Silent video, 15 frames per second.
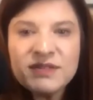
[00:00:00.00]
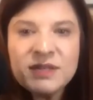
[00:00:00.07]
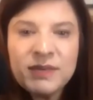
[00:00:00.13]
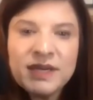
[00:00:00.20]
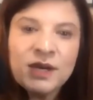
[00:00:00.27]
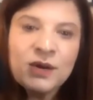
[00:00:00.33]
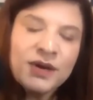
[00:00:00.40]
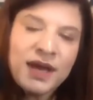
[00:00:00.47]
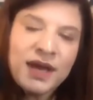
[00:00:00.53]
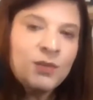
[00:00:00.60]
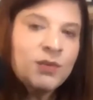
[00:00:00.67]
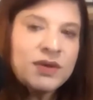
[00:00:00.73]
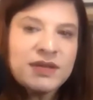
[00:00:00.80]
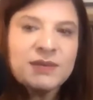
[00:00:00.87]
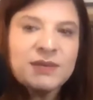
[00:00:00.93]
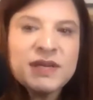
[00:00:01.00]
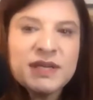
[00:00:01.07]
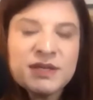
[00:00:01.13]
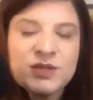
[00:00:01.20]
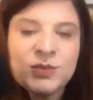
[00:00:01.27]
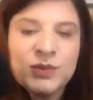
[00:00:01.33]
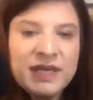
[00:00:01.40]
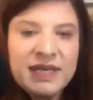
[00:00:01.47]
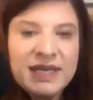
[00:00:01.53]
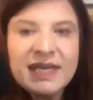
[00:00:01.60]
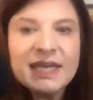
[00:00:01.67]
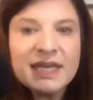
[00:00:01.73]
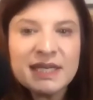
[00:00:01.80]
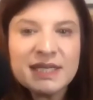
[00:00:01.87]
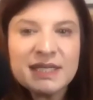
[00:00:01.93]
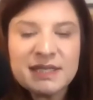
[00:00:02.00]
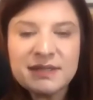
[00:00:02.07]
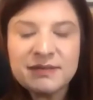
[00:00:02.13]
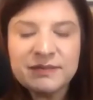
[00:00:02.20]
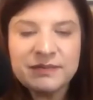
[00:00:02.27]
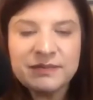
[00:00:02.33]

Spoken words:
to be okay with it because we need it.